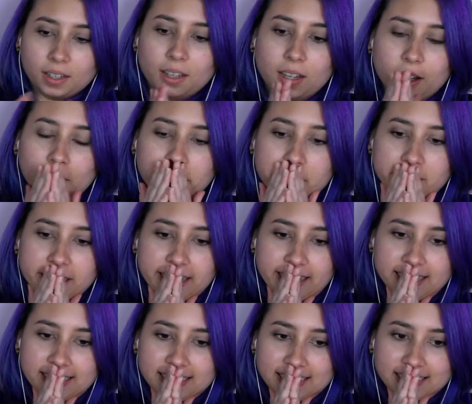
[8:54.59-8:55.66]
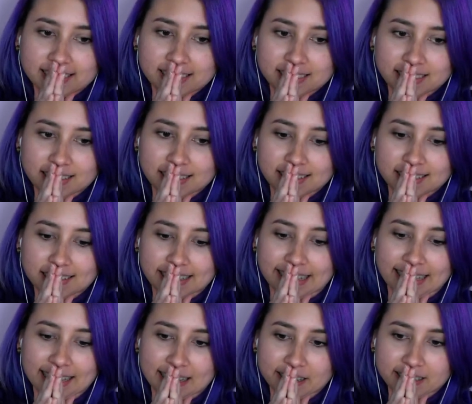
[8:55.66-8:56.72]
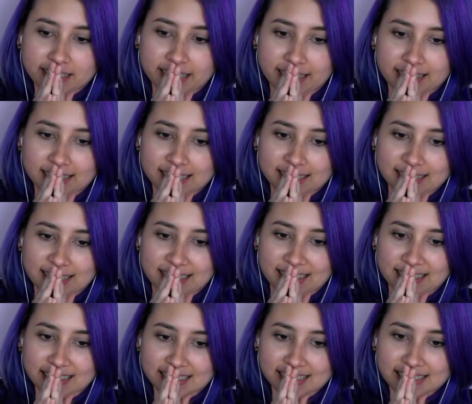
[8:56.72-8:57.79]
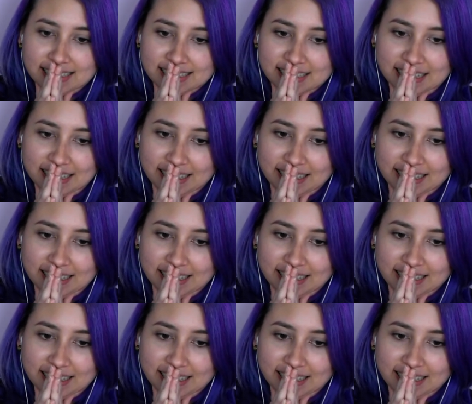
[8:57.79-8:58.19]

Oh, here it is. Here it is.